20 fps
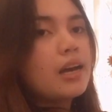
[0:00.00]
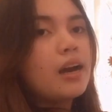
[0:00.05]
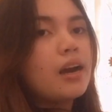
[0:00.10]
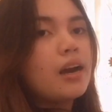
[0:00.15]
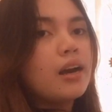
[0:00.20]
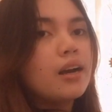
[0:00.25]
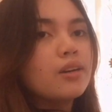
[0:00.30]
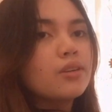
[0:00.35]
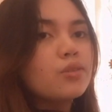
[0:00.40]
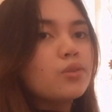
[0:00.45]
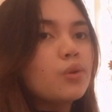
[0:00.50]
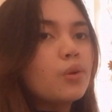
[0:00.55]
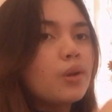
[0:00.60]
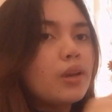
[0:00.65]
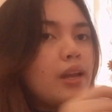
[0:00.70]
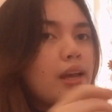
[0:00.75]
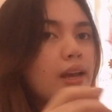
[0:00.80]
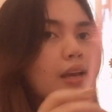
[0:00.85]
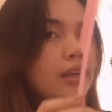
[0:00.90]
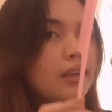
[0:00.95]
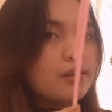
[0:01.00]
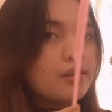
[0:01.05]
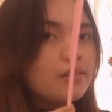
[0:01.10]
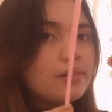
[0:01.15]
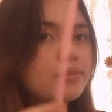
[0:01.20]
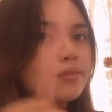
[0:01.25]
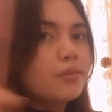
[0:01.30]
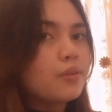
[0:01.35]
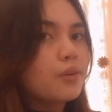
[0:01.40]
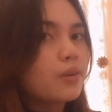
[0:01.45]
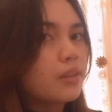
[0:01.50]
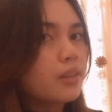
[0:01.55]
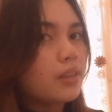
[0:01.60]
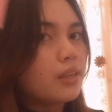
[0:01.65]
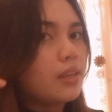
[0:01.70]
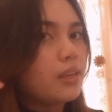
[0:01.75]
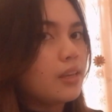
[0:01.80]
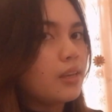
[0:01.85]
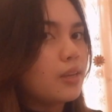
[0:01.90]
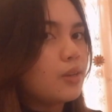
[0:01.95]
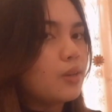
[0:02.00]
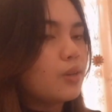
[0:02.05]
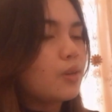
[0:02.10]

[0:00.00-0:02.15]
isang supply for the,